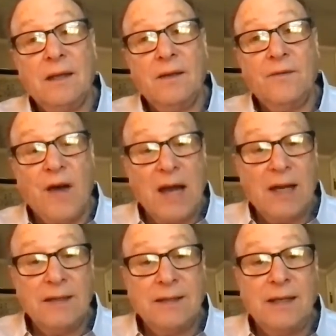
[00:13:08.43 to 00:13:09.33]

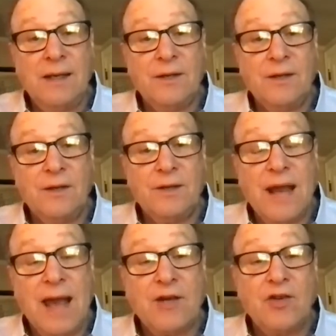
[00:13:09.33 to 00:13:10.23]
volunteers,
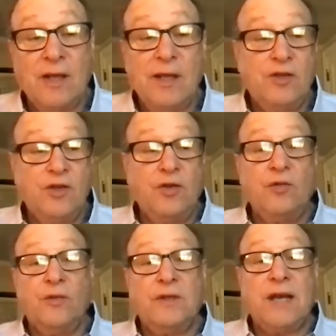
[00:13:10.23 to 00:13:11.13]
actually 2
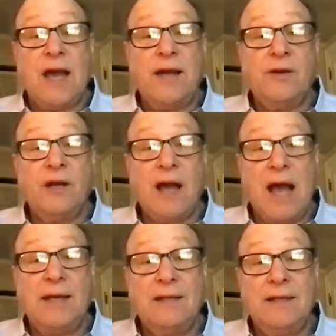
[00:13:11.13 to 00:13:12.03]
retired
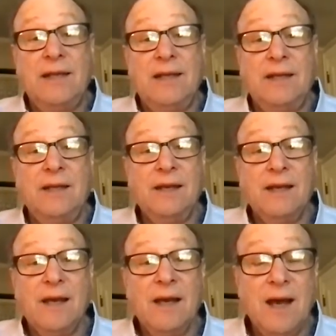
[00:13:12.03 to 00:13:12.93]
IT
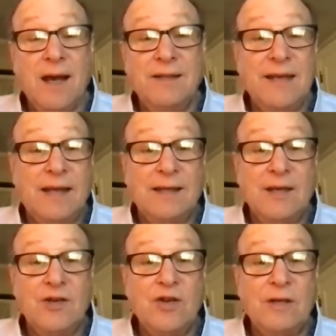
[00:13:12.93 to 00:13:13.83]

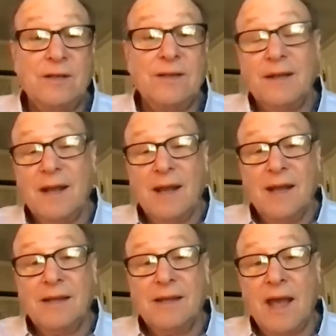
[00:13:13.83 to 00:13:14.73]
technicians
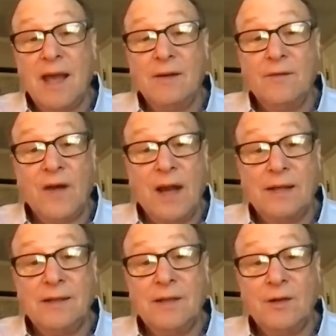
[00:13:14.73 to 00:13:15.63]
that
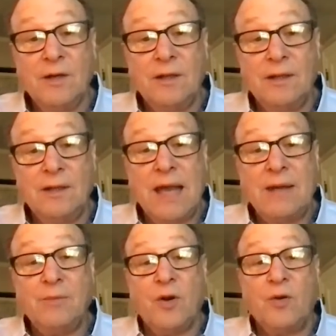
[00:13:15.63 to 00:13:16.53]
volunteer in
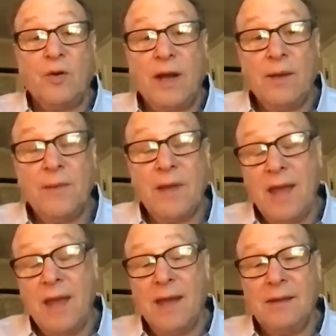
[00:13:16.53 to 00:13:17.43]
that program
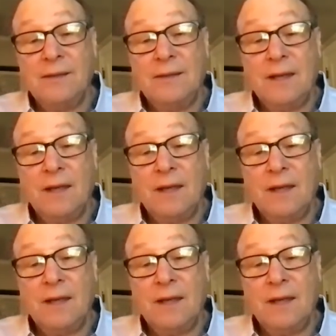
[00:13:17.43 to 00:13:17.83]
and